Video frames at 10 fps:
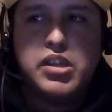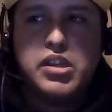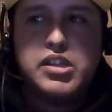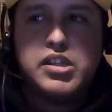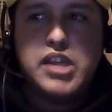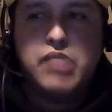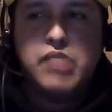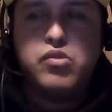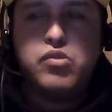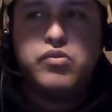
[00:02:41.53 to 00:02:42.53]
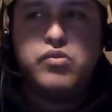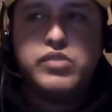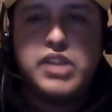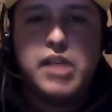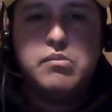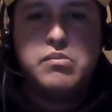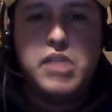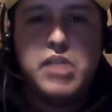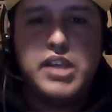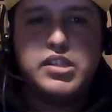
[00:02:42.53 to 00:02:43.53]
that the Sunwolves
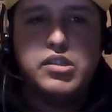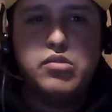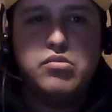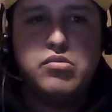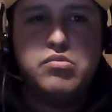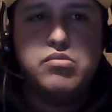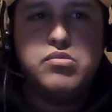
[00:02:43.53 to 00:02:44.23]
had to do